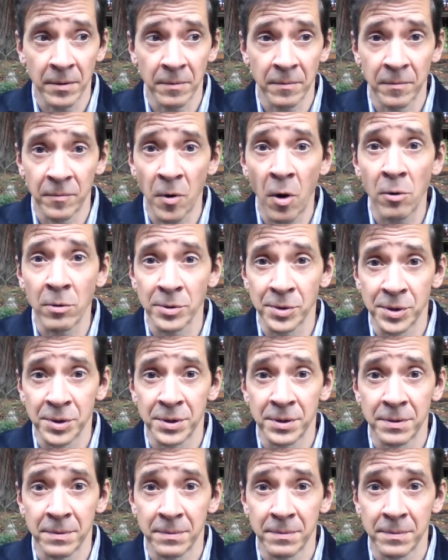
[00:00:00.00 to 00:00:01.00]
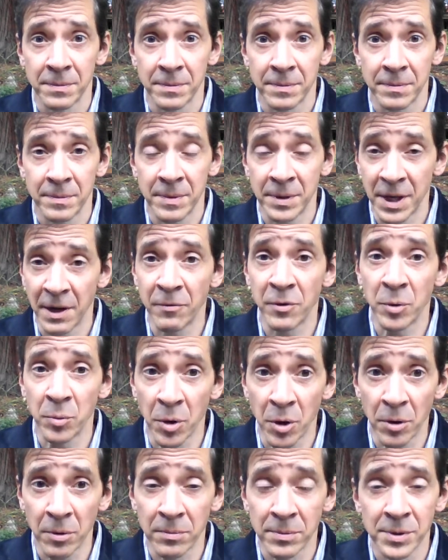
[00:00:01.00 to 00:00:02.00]
false in every
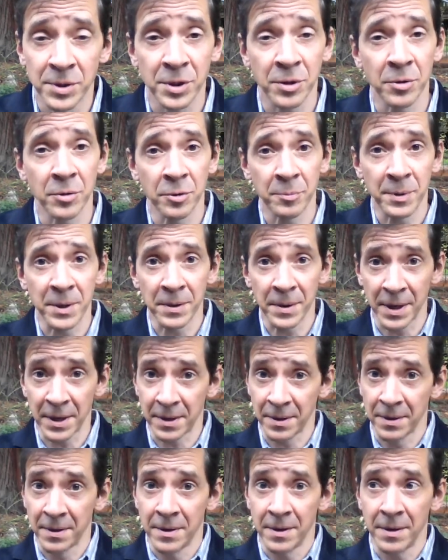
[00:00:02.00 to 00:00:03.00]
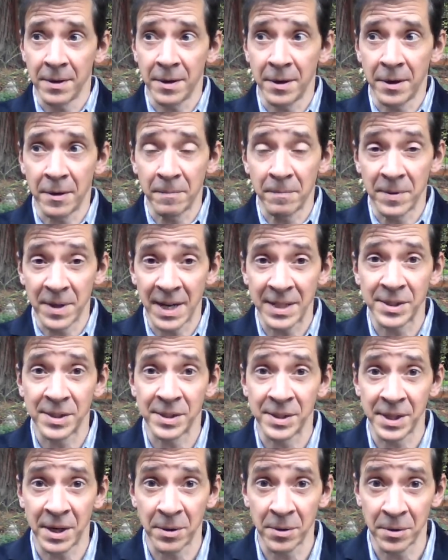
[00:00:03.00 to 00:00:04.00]
row. So it would be like
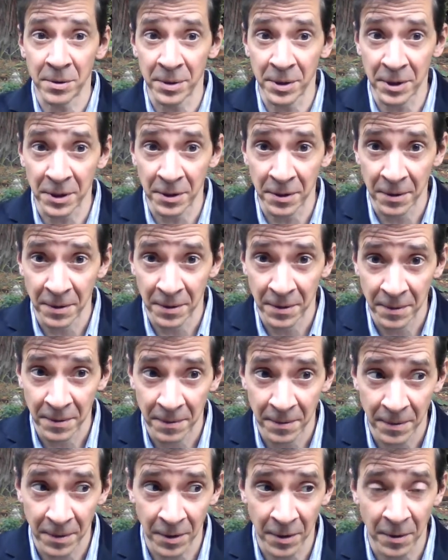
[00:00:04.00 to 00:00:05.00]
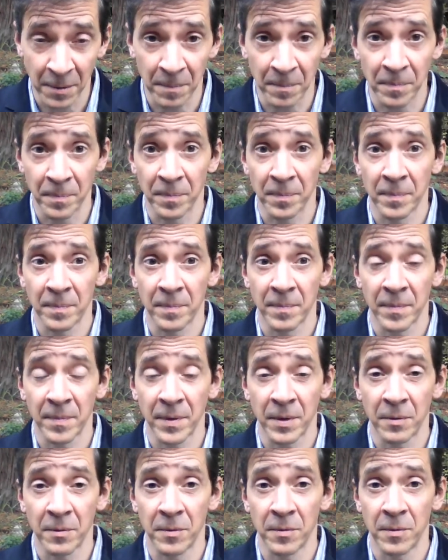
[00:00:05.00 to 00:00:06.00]
necessarily,
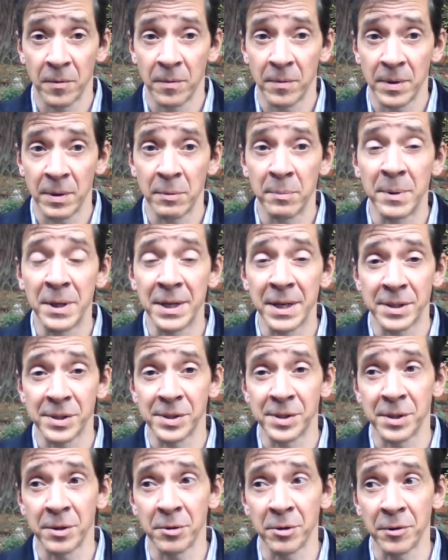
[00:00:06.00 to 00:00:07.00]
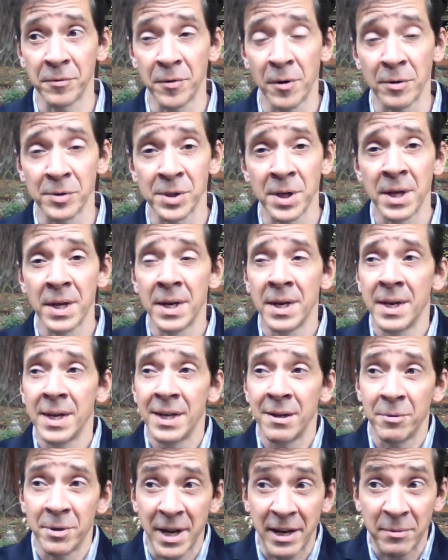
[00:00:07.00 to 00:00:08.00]
it would be necessarily false.
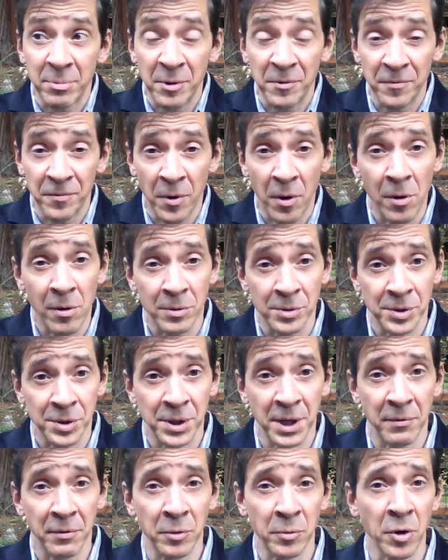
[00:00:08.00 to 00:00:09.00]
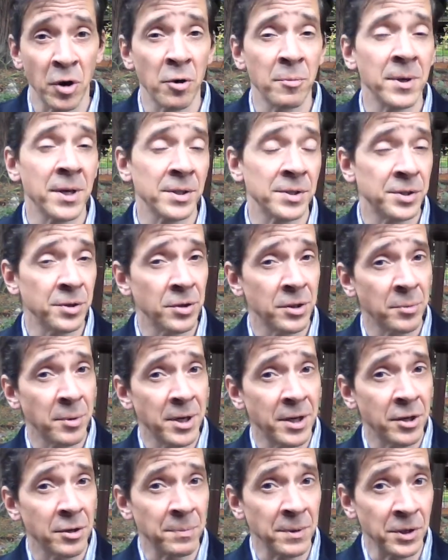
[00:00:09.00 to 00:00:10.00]
It would have to be false in every row because the only
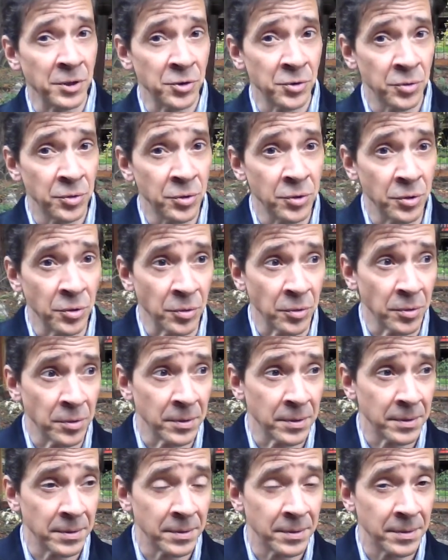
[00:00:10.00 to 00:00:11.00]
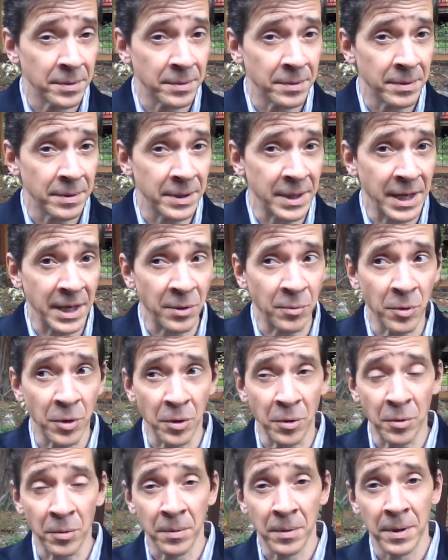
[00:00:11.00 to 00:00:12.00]
way it could be true in any
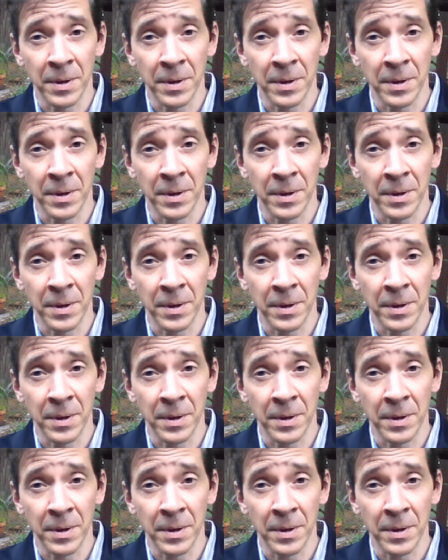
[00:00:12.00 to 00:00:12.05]
row